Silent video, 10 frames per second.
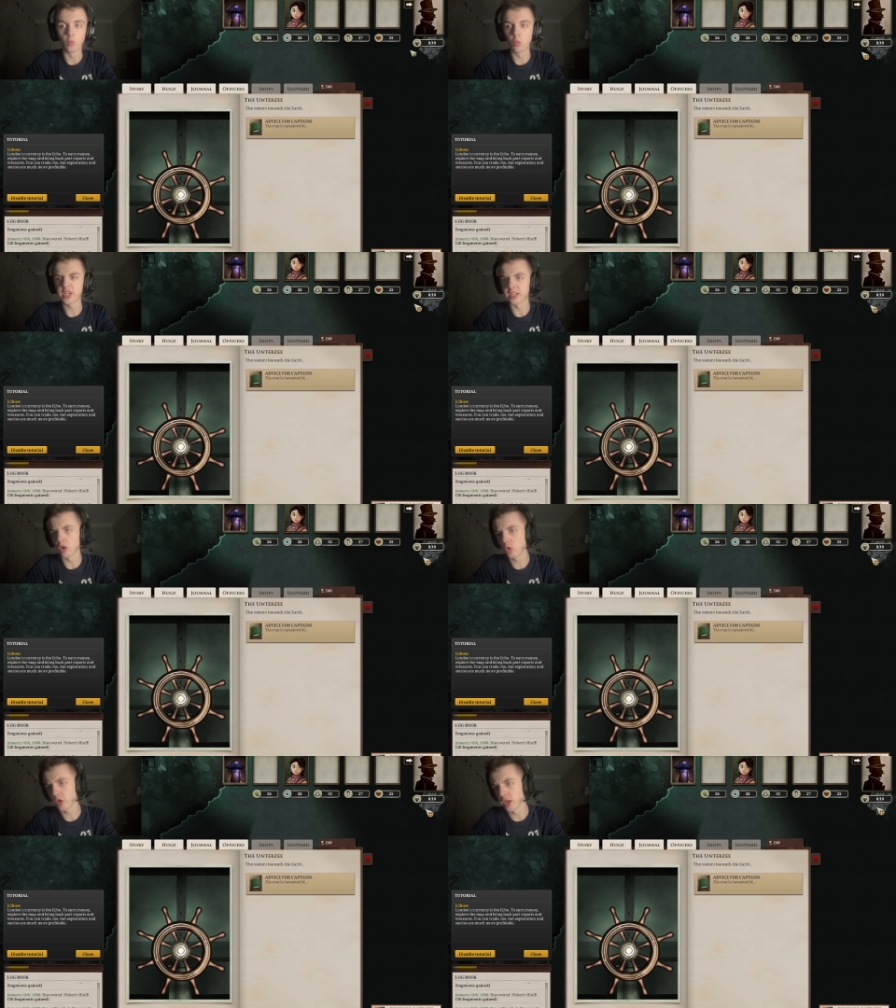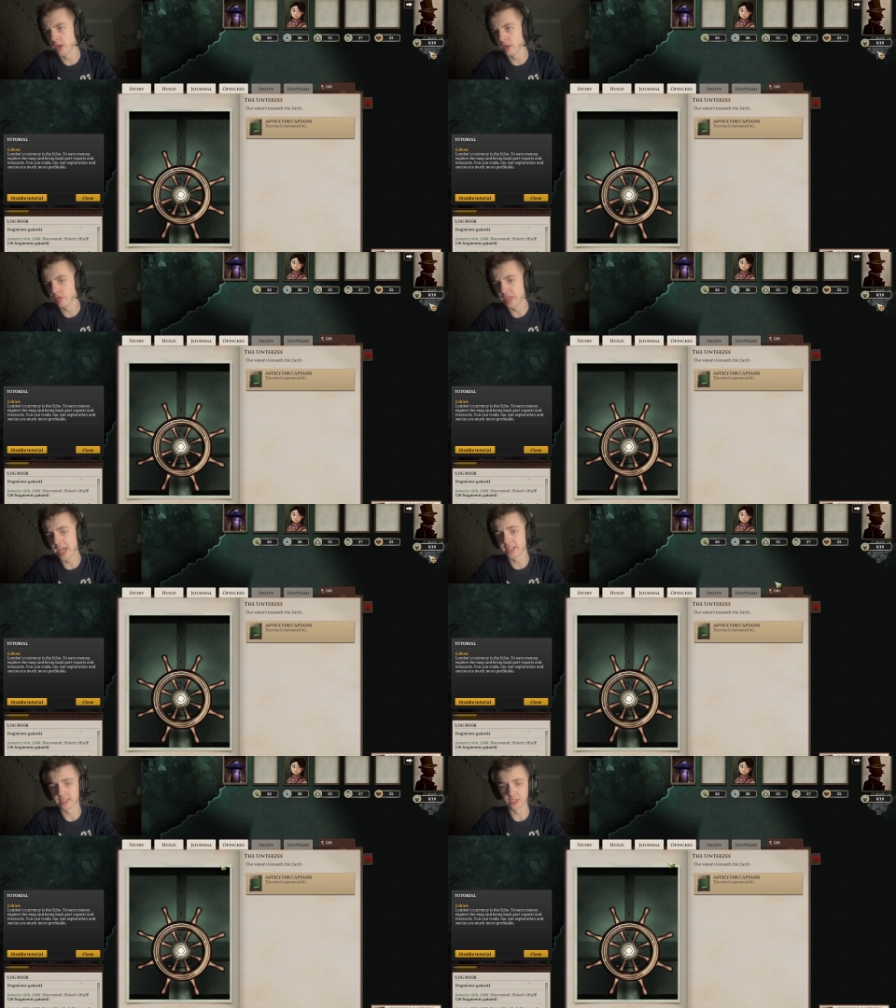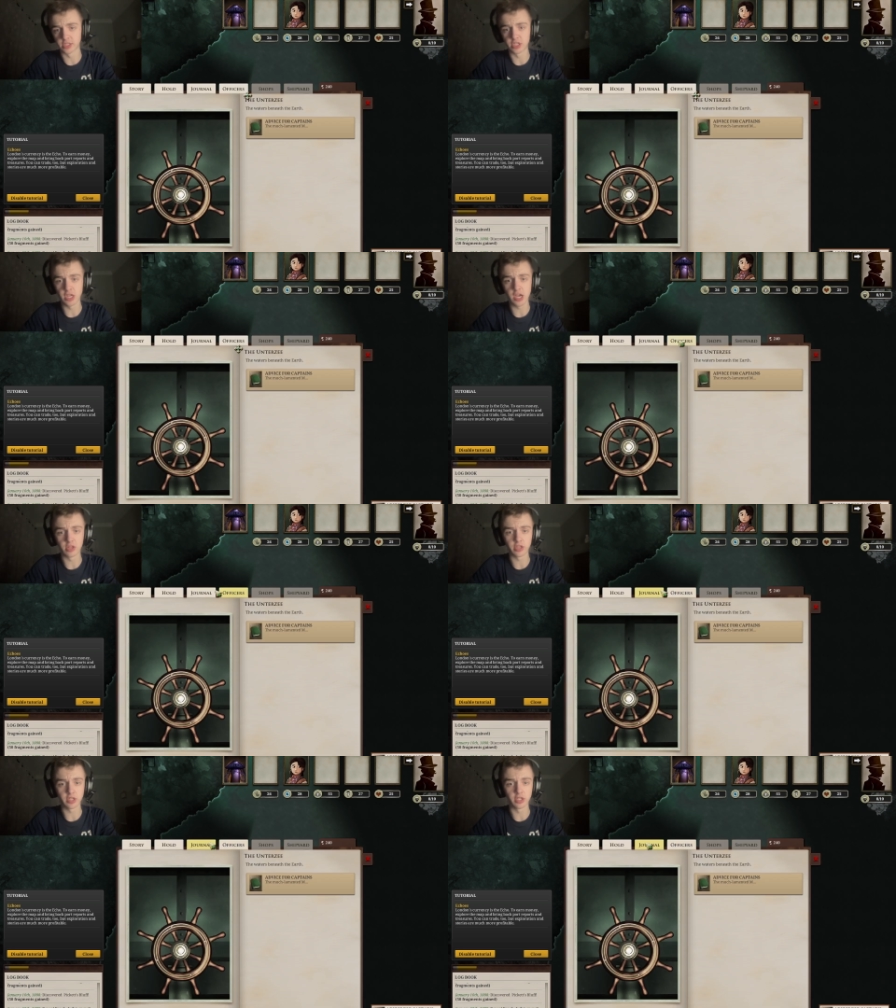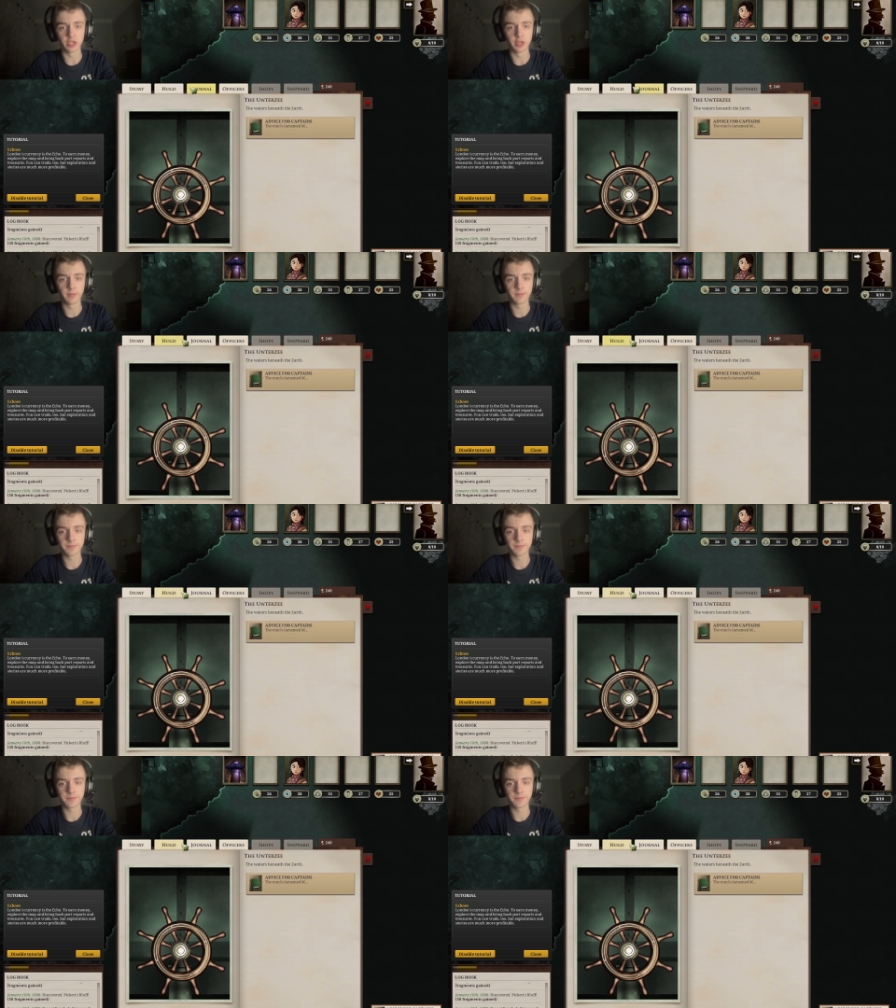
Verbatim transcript: What? Hold on. That is not looking good.